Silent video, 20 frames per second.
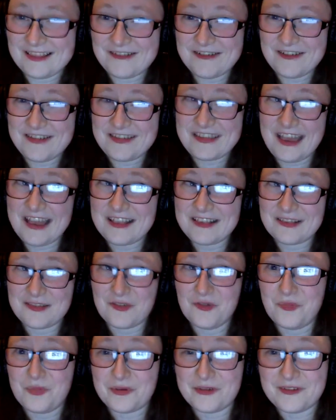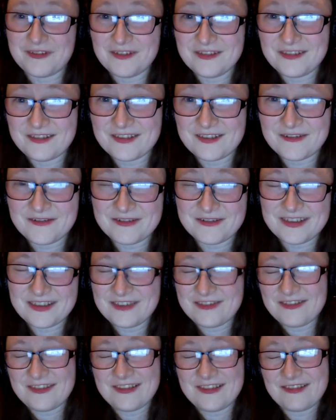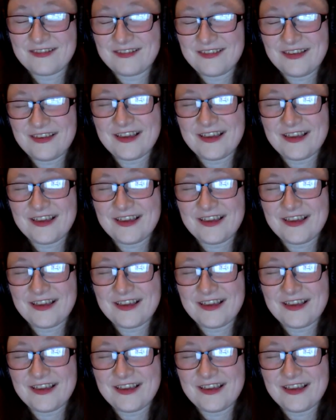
They're not that stupid. Yeah. So it's just, yeah.